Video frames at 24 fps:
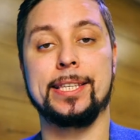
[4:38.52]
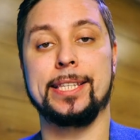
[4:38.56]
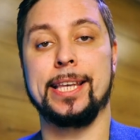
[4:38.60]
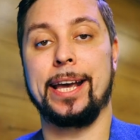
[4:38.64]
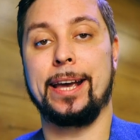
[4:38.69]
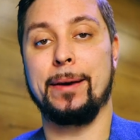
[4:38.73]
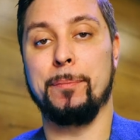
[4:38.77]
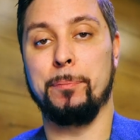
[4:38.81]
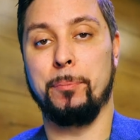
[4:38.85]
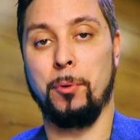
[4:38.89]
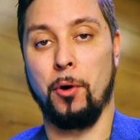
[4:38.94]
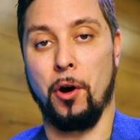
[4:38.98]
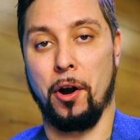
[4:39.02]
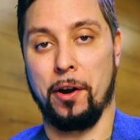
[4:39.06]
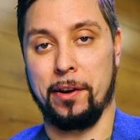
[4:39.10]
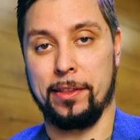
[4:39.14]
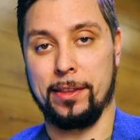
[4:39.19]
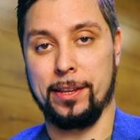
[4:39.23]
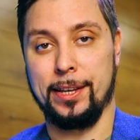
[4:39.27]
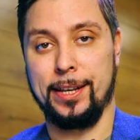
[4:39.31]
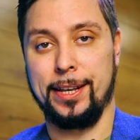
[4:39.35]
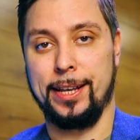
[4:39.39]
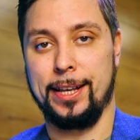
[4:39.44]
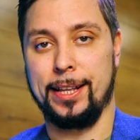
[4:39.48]
second part.
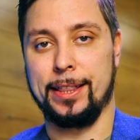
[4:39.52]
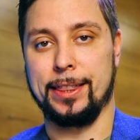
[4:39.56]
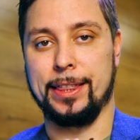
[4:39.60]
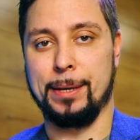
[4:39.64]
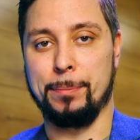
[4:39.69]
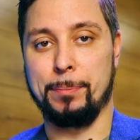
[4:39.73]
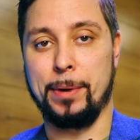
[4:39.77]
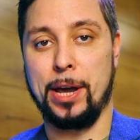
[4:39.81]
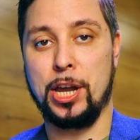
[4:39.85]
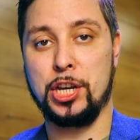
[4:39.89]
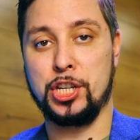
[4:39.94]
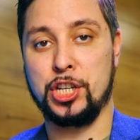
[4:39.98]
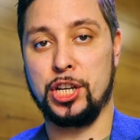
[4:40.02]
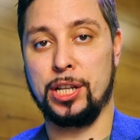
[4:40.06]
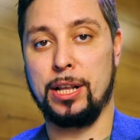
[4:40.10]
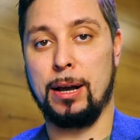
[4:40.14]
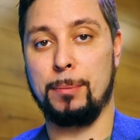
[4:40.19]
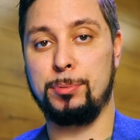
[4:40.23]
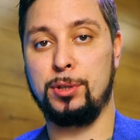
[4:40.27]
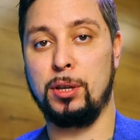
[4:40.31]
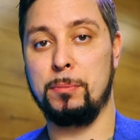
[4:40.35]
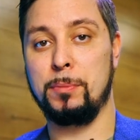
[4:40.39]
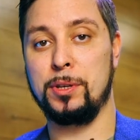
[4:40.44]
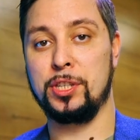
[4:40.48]
The Bayesian
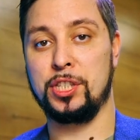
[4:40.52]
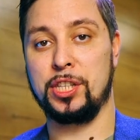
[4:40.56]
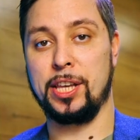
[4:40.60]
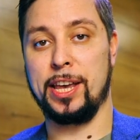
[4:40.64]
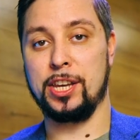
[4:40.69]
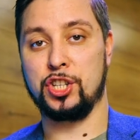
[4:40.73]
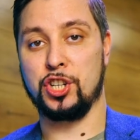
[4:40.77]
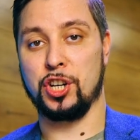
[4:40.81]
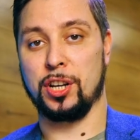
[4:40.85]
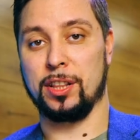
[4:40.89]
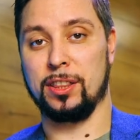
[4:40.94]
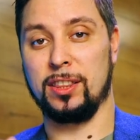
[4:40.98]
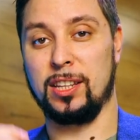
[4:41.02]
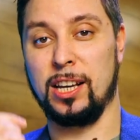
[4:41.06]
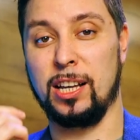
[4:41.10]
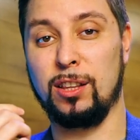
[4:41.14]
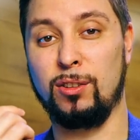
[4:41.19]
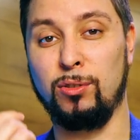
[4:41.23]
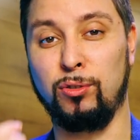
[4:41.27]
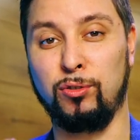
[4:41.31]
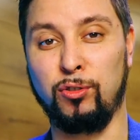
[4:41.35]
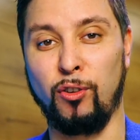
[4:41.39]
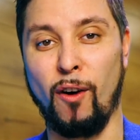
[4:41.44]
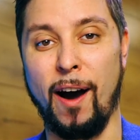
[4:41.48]
optimization
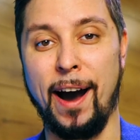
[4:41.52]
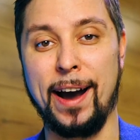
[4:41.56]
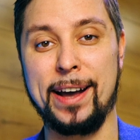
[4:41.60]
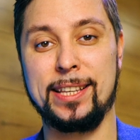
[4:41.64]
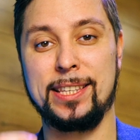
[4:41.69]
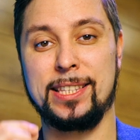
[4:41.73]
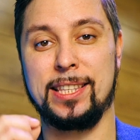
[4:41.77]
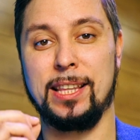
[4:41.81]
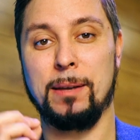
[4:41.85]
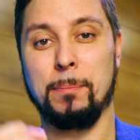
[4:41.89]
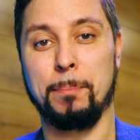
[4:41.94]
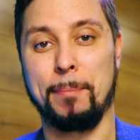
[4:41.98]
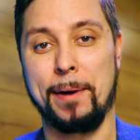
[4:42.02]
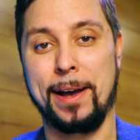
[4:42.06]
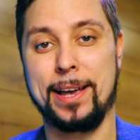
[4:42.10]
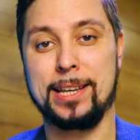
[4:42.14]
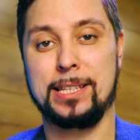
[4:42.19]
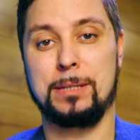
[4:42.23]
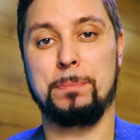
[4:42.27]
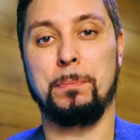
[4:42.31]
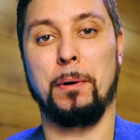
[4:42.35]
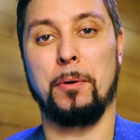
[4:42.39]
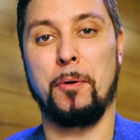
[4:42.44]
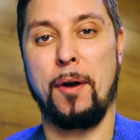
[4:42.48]
that finds the
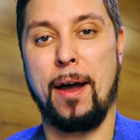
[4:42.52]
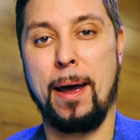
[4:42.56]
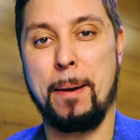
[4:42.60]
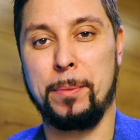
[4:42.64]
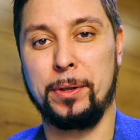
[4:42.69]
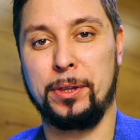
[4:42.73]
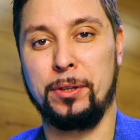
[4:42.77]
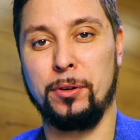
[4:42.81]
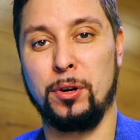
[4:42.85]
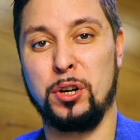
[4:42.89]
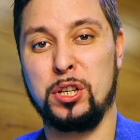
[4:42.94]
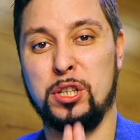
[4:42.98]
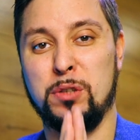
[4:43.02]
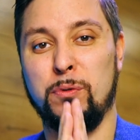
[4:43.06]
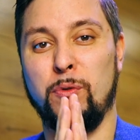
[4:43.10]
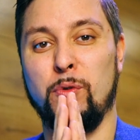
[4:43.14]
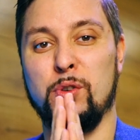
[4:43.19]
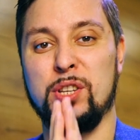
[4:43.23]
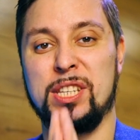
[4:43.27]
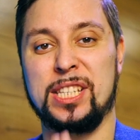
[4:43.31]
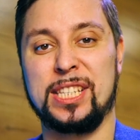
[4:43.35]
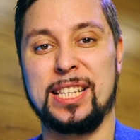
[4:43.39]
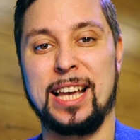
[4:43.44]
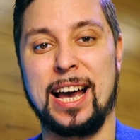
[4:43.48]
best parameters
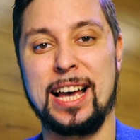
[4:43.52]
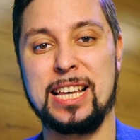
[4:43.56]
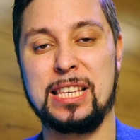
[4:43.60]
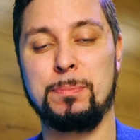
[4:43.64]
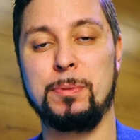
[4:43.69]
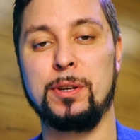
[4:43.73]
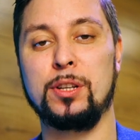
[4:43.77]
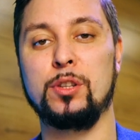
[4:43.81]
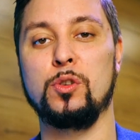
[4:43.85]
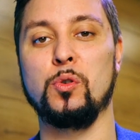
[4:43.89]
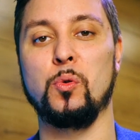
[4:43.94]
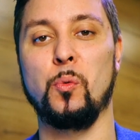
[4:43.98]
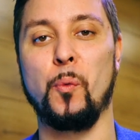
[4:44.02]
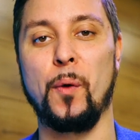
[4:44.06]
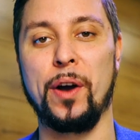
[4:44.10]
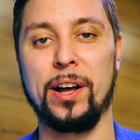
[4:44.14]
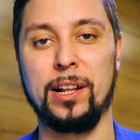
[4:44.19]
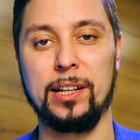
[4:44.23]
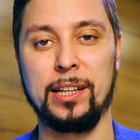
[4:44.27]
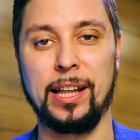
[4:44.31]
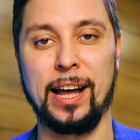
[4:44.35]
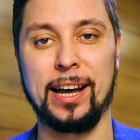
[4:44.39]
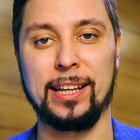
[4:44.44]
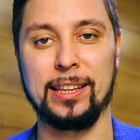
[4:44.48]
for seismic to
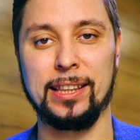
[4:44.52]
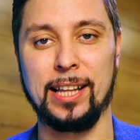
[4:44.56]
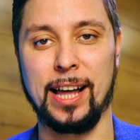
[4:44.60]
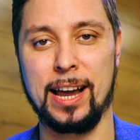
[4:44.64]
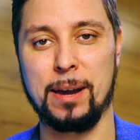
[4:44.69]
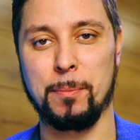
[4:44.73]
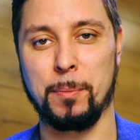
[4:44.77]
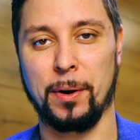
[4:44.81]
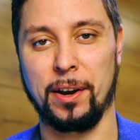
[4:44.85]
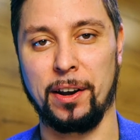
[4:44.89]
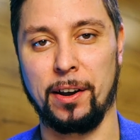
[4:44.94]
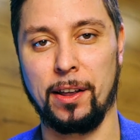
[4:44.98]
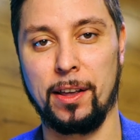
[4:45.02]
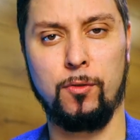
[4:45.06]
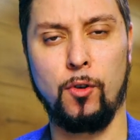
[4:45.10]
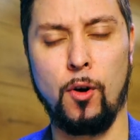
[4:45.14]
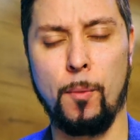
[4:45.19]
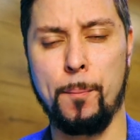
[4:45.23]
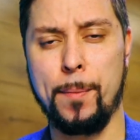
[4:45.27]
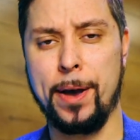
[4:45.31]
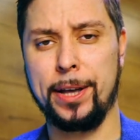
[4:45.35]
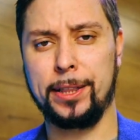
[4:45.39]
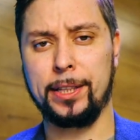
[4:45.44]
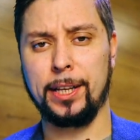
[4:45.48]
well alignment.
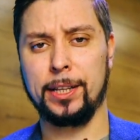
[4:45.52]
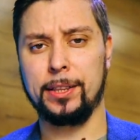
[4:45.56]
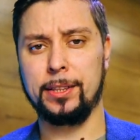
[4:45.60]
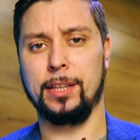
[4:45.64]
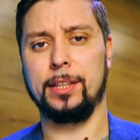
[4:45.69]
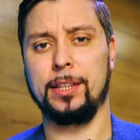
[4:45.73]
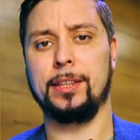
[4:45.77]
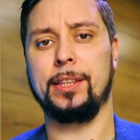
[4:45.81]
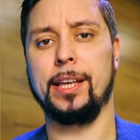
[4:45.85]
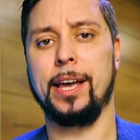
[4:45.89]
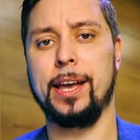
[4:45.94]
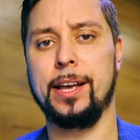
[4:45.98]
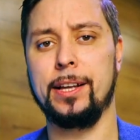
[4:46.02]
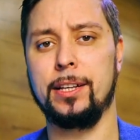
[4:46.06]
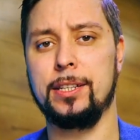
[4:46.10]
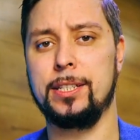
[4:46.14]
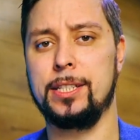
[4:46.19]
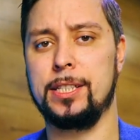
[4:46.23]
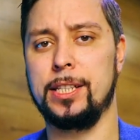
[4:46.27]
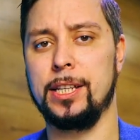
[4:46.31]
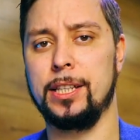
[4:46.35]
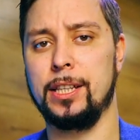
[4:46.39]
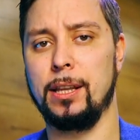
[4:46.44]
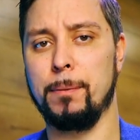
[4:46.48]
For method details,
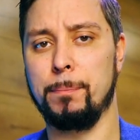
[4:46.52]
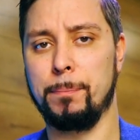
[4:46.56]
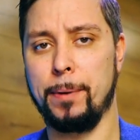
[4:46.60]
see the